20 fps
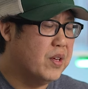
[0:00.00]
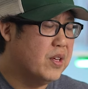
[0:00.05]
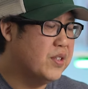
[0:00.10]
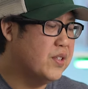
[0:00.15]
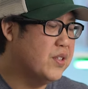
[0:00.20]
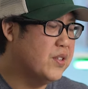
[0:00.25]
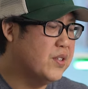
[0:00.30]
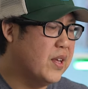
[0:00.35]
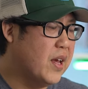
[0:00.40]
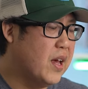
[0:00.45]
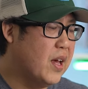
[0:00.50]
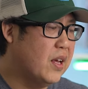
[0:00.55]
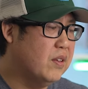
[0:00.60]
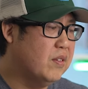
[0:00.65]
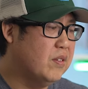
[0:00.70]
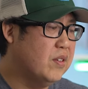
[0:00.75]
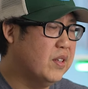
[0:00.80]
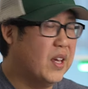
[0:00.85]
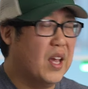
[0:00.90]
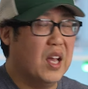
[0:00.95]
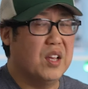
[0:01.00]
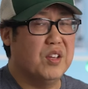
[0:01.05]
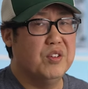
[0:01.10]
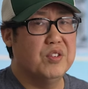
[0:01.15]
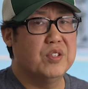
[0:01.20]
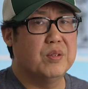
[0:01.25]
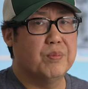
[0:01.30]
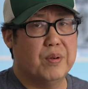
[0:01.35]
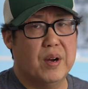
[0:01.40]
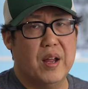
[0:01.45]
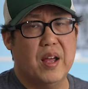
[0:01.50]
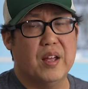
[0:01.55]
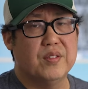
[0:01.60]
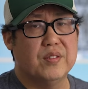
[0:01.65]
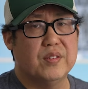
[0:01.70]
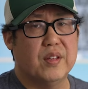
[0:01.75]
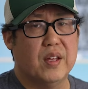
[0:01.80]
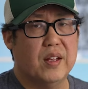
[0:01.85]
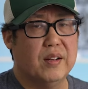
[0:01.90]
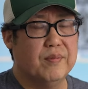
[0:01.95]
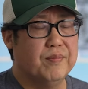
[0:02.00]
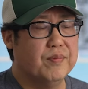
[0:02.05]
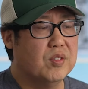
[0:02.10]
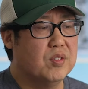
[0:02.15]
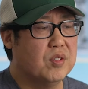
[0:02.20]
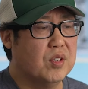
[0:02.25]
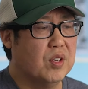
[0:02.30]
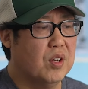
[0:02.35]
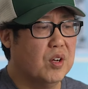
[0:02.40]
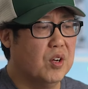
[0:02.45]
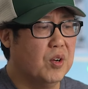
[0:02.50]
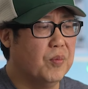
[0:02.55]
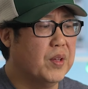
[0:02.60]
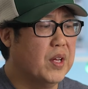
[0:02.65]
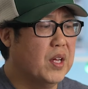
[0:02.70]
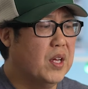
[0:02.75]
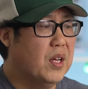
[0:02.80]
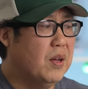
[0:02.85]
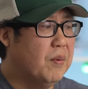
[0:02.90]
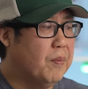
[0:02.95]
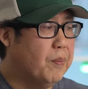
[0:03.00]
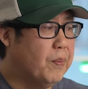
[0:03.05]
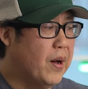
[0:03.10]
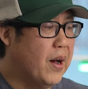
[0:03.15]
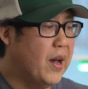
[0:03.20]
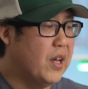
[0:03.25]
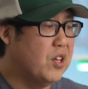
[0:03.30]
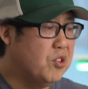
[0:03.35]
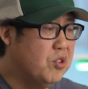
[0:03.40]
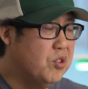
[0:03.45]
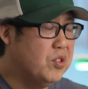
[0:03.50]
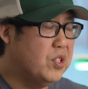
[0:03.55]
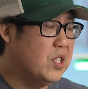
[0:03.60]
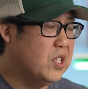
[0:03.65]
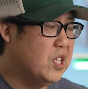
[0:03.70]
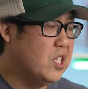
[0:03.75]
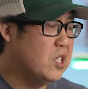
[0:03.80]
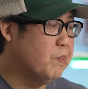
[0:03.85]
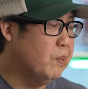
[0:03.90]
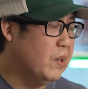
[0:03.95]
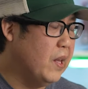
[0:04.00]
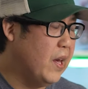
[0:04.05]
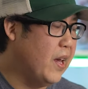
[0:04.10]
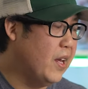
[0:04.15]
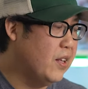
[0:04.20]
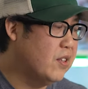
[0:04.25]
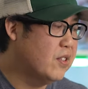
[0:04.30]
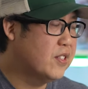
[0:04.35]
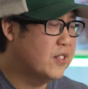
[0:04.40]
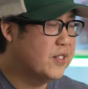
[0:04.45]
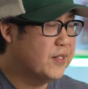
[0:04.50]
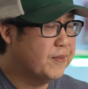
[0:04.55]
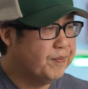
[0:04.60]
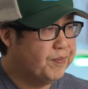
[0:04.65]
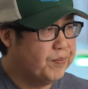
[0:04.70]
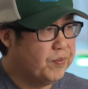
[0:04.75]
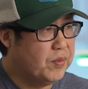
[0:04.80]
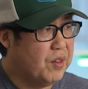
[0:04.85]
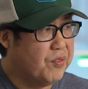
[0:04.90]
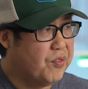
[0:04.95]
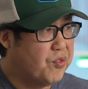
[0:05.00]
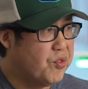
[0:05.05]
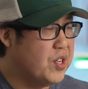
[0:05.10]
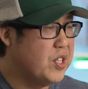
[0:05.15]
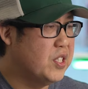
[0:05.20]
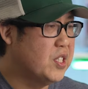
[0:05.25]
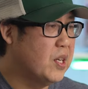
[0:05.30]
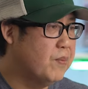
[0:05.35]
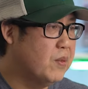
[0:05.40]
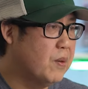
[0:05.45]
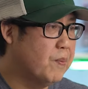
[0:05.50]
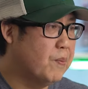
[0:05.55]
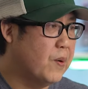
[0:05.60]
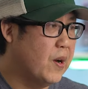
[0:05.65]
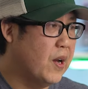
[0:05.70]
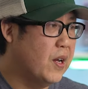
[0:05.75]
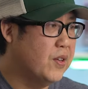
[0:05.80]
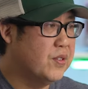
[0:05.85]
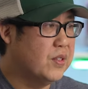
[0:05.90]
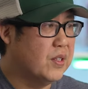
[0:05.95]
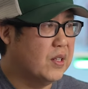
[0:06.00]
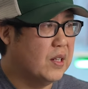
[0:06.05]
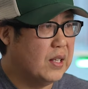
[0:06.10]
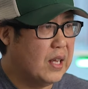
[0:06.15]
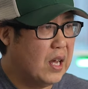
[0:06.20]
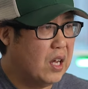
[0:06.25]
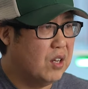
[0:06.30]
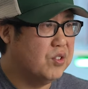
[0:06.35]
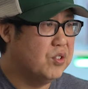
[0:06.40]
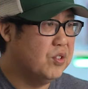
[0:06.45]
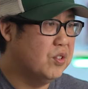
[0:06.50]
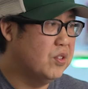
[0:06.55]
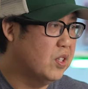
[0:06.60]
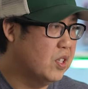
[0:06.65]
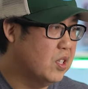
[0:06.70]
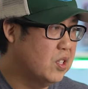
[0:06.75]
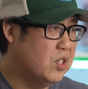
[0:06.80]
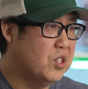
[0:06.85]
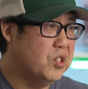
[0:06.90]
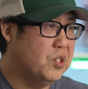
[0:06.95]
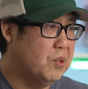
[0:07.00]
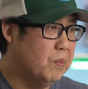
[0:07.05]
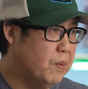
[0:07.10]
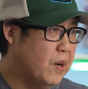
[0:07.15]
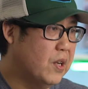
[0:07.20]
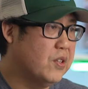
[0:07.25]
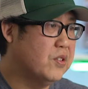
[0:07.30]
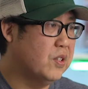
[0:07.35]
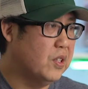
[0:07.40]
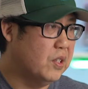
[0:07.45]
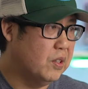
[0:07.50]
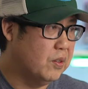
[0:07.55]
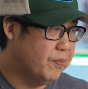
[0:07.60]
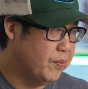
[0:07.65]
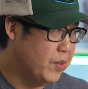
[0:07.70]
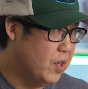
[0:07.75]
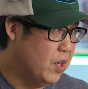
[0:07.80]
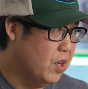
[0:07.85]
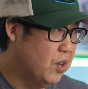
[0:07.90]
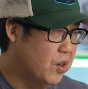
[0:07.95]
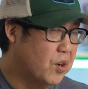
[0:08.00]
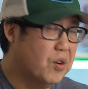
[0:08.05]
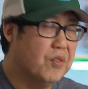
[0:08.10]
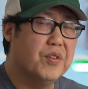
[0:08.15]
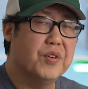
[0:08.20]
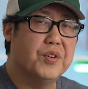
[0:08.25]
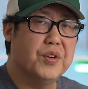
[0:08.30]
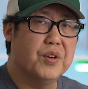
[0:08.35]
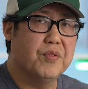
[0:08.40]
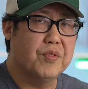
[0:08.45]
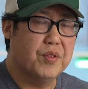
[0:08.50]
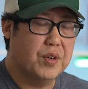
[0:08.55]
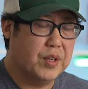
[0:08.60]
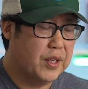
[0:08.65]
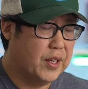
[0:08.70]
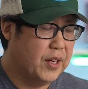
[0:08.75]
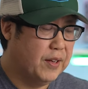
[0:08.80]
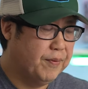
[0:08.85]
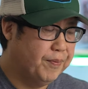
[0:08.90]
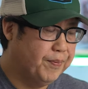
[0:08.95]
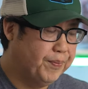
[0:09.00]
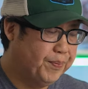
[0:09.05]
is that you can't use the press then. So by using these plates, it frees up the press and allows you to continue pressing over and over again.